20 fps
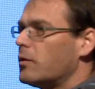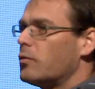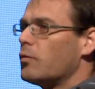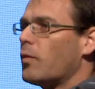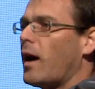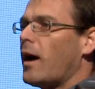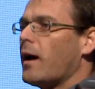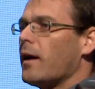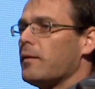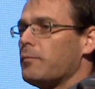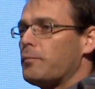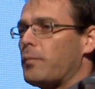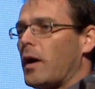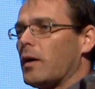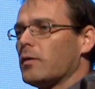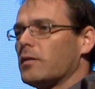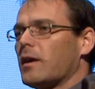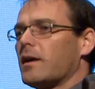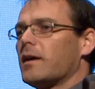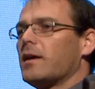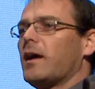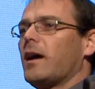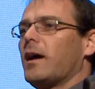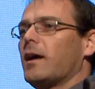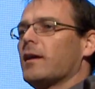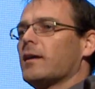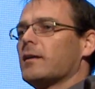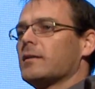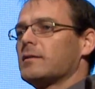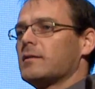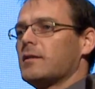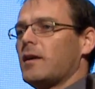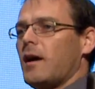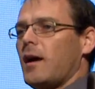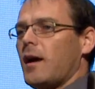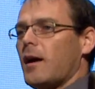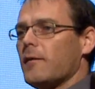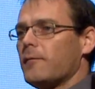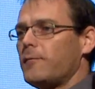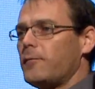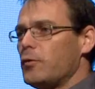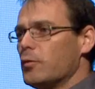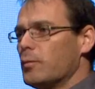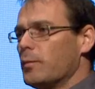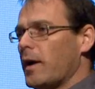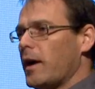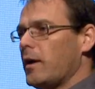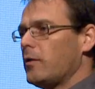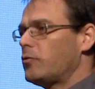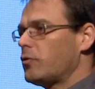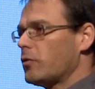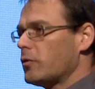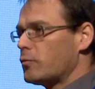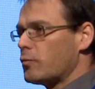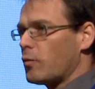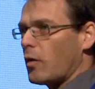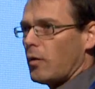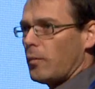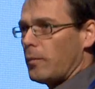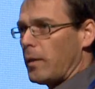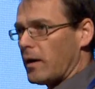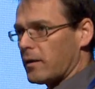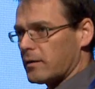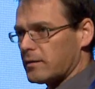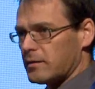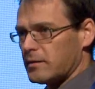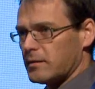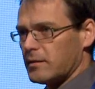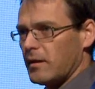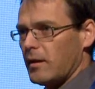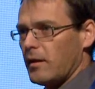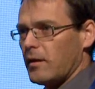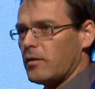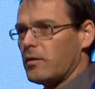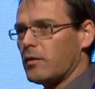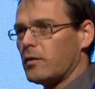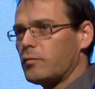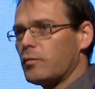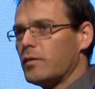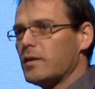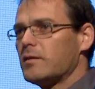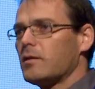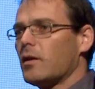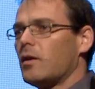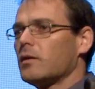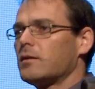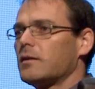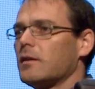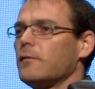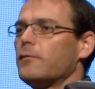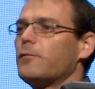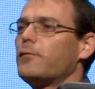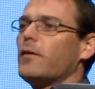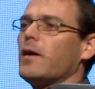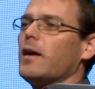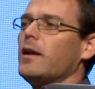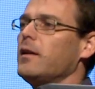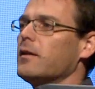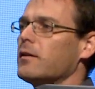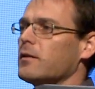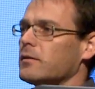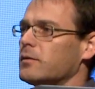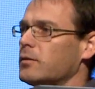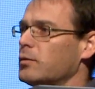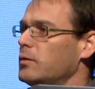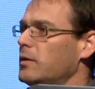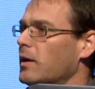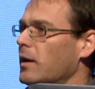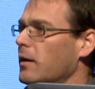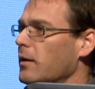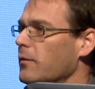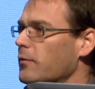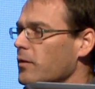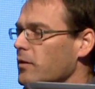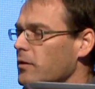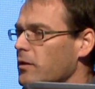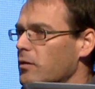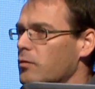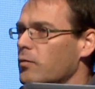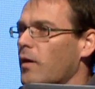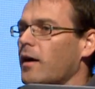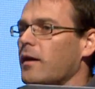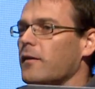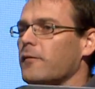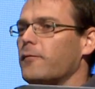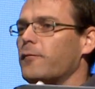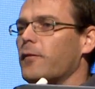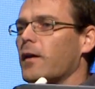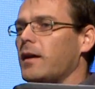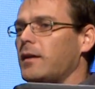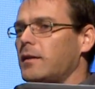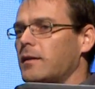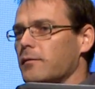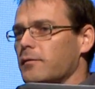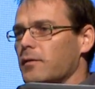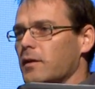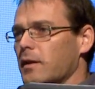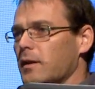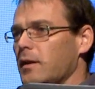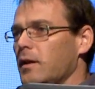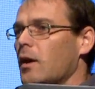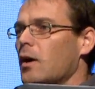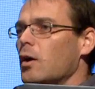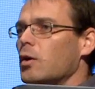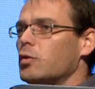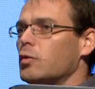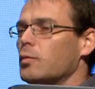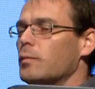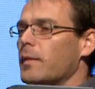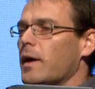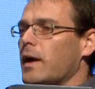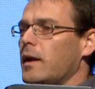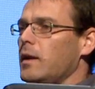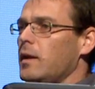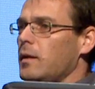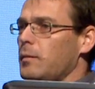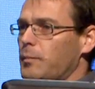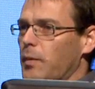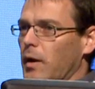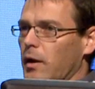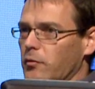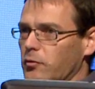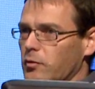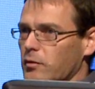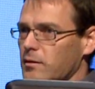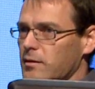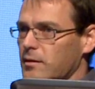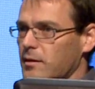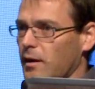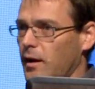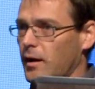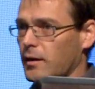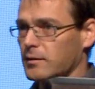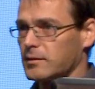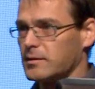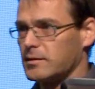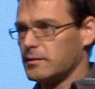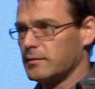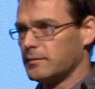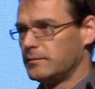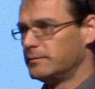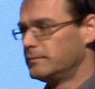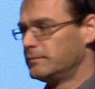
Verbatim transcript: dry powder inhalers have few major drawbacks that result in failure to deliver the drug effectively to many patients' lungs.